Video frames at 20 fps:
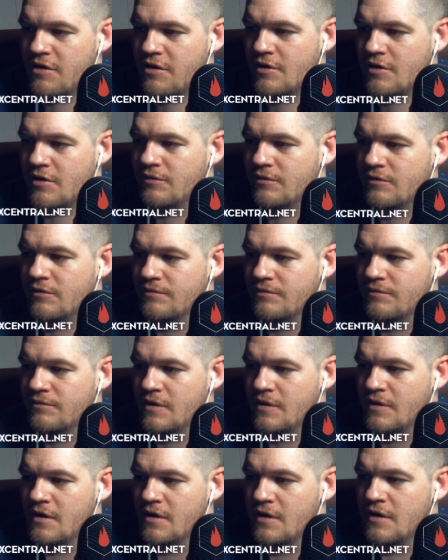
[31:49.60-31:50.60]
through.
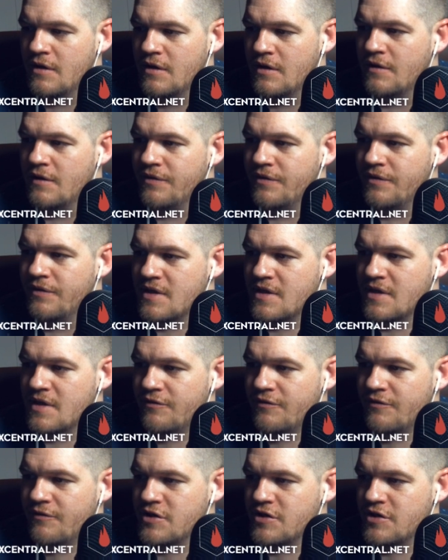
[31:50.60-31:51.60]
It's
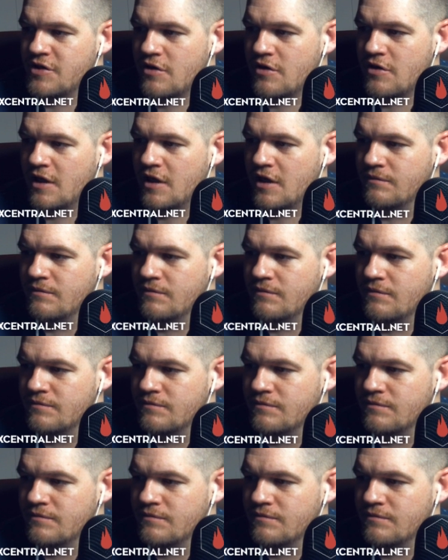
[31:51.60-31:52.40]
kind of frustrating.